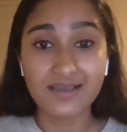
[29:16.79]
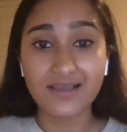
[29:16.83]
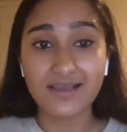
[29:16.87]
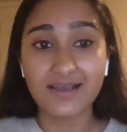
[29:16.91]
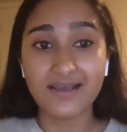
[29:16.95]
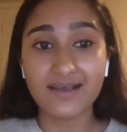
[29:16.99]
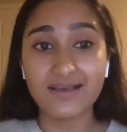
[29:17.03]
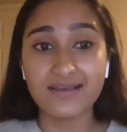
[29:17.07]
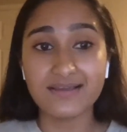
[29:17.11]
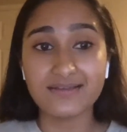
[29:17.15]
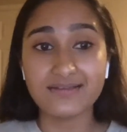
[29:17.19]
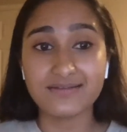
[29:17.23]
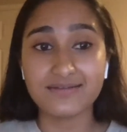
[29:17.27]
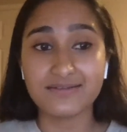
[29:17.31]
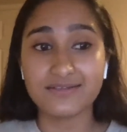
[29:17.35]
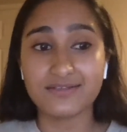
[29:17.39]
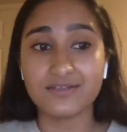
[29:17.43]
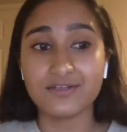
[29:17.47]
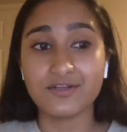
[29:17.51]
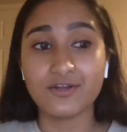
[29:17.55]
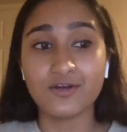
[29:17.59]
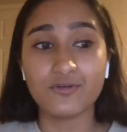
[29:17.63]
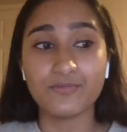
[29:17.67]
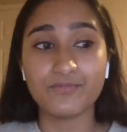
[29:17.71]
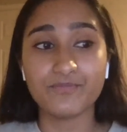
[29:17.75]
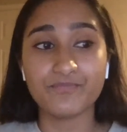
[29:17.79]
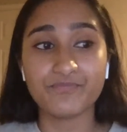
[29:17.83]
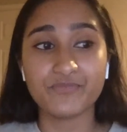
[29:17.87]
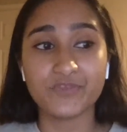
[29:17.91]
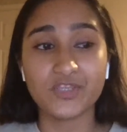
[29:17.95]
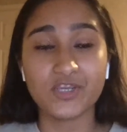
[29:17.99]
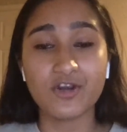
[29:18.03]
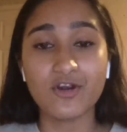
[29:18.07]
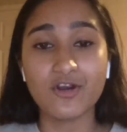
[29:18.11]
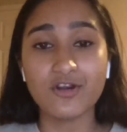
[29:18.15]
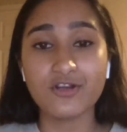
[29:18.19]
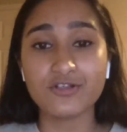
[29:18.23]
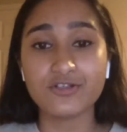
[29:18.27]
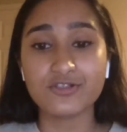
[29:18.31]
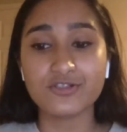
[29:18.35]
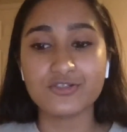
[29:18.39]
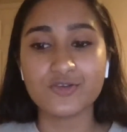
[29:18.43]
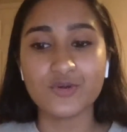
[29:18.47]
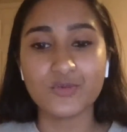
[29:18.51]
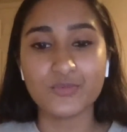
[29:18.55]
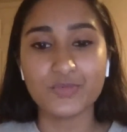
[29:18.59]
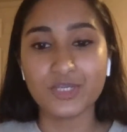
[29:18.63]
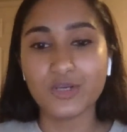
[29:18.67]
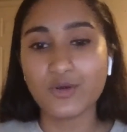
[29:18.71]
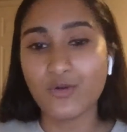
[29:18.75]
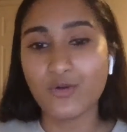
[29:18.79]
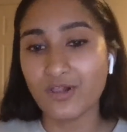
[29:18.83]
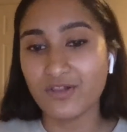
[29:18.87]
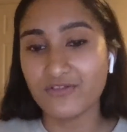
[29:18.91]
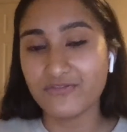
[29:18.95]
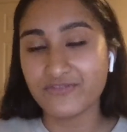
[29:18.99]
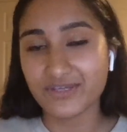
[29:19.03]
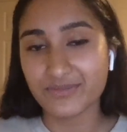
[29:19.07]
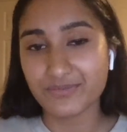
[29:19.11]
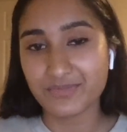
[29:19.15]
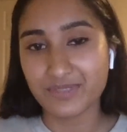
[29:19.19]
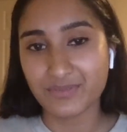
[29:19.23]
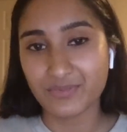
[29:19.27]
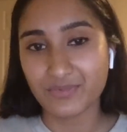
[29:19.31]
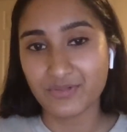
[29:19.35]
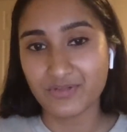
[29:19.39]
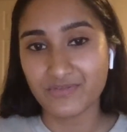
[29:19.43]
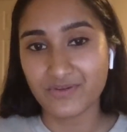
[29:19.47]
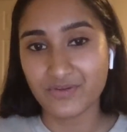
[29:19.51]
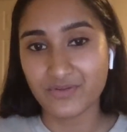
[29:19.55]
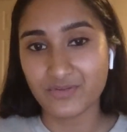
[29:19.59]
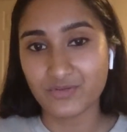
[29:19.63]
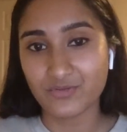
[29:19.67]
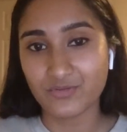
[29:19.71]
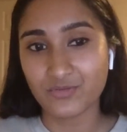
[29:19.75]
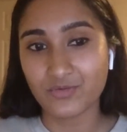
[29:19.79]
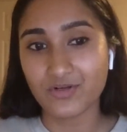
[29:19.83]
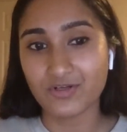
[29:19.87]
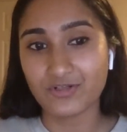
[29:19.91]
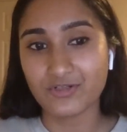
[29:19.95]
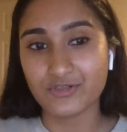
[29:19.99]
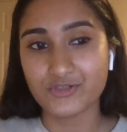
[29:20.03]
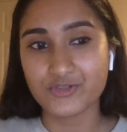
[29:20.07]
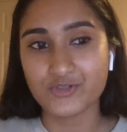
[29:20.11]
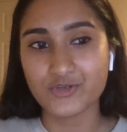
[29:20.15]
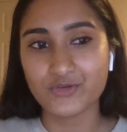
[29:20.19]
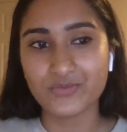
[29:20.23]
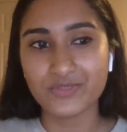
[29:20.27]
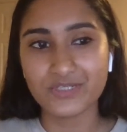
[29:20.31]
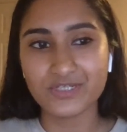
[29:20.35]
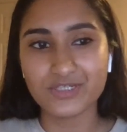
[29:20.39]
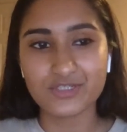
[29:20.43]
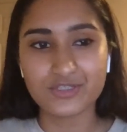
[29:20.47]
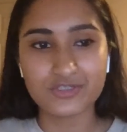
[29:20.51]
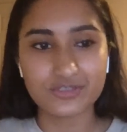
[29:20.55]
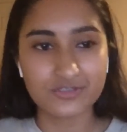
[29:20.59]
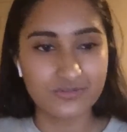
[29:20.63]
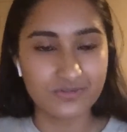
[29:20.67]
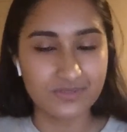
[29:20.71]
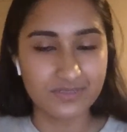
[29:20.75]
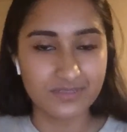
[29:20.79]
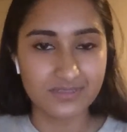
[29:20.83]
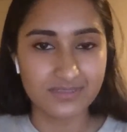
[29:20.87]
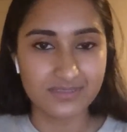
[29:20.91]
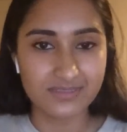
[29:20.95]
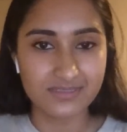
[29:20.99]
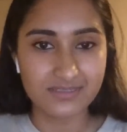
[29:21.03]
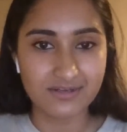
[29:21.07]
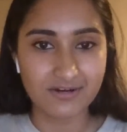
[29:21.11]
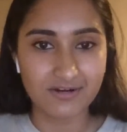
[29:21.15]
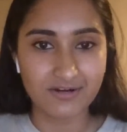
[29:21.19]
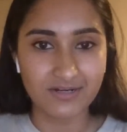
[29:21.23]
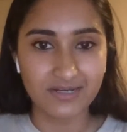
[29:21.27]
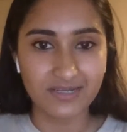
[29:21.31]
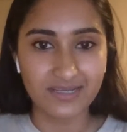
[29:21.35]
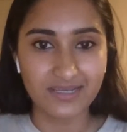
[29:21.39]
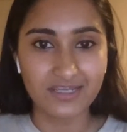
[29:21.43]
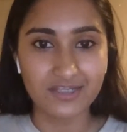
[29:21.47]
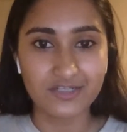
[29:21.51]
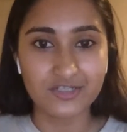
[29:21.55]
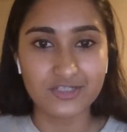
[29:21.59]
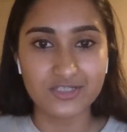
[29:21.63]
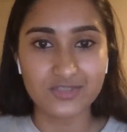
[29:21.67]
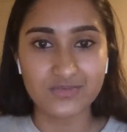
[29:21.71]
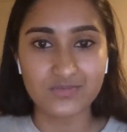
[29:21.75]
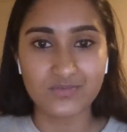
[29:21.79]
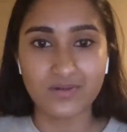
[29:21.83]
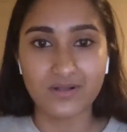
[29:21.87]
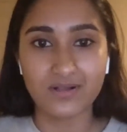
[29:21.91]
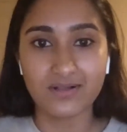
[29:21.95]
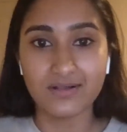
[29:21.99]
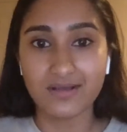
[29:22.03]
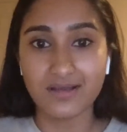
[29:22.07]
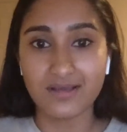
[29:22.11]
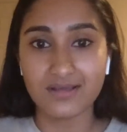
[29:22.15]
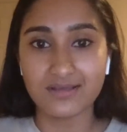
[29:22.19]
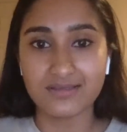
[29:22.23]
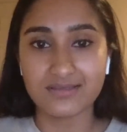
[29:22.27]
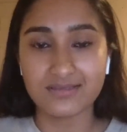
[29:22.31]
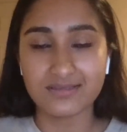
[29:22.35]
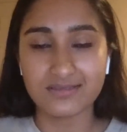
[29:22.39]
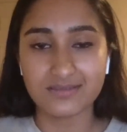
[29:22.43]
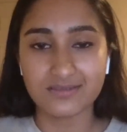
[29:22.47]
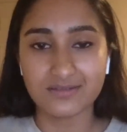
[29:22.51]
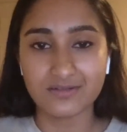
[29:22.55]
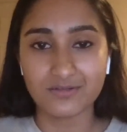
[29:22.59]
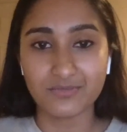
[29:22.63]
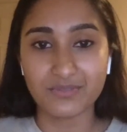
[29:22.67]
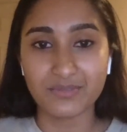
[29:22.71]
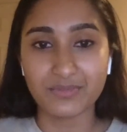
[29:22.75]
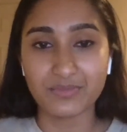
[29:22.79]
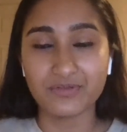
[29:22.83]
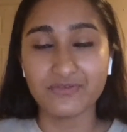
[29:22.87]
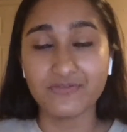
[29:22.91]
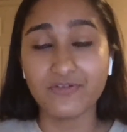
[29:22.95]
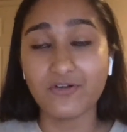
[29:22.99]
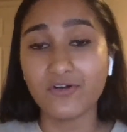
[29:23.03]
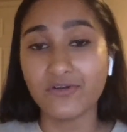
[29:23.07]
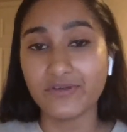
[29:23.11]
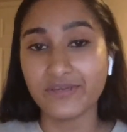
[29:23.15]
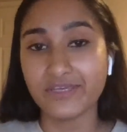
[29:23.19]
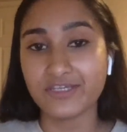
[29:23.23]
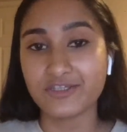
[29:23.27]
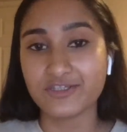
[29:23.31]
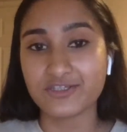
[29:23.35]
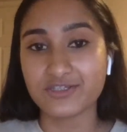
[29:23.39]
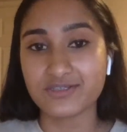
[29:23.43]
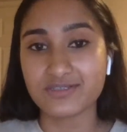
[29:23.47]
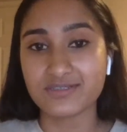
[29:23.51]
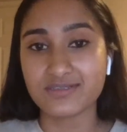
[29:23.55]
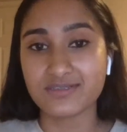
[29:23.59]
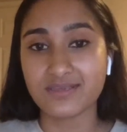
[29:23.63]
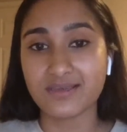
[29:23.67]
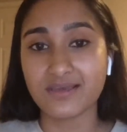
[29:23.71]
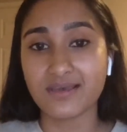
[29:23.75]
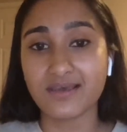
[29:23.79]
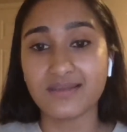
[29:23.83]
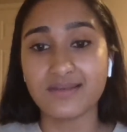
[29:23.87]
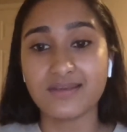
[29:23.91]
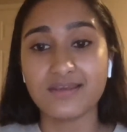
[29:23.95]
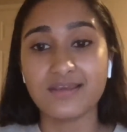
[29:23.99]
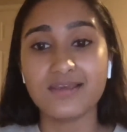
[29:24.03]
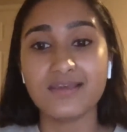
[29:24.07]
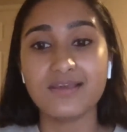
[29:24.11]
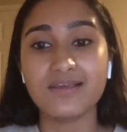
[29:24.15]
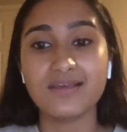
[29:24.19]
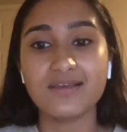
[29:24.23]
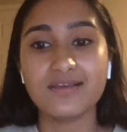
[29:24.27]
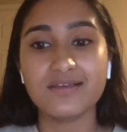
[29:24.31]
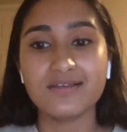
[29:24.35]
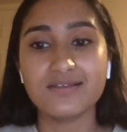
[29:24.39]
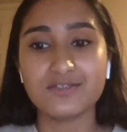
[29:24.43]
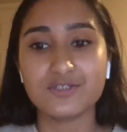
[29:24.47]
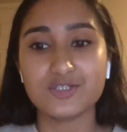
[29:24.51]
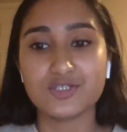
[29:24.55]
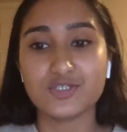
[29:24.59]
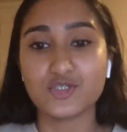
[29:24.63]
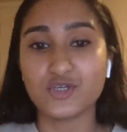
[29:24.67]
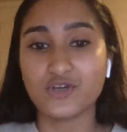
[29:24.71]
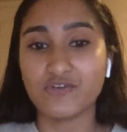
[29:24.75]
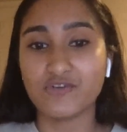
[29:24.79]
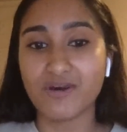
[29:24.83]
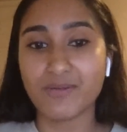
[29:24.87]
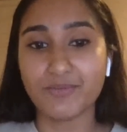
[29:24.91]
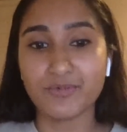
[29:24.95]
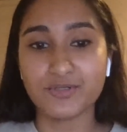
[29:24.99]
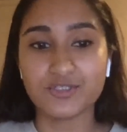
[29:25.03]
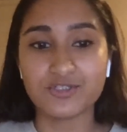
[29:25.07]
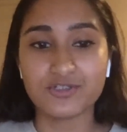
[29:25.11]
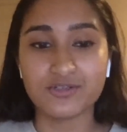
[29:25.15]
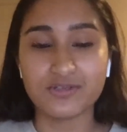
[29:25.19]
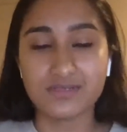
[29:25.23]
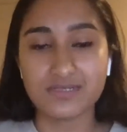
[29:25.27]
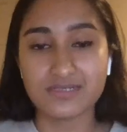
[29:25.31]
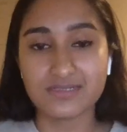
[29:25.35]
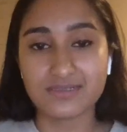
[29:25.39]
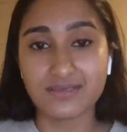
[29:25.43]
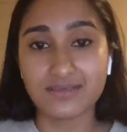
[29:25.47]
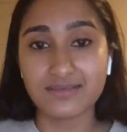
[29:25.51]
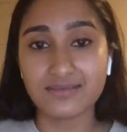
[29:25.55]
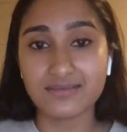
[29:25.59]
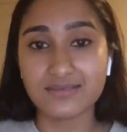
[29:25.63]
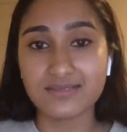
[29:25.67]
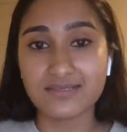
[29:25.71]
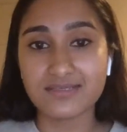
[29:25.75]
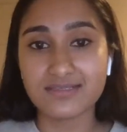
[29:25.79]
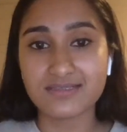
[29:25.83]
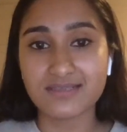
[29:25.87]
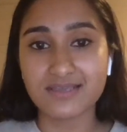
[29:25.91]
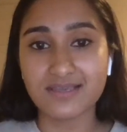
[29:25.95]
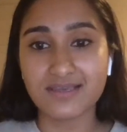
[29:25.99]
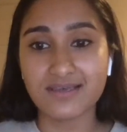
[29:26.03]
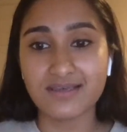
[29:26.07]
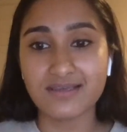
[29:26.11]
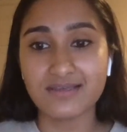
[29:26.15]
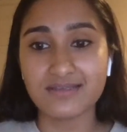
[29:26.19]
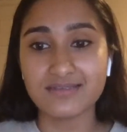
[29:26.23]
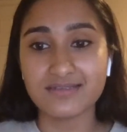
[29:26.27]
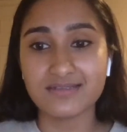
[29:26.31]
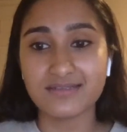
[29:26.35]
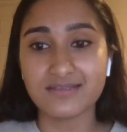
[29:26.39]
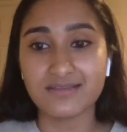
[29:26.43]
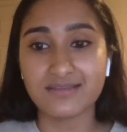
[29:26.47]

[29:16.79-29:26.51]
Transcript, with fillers: And, you know, there are so many qualified people around the world, so many students our age, as well as, you know, people of all ages that deserve opportunities like this. And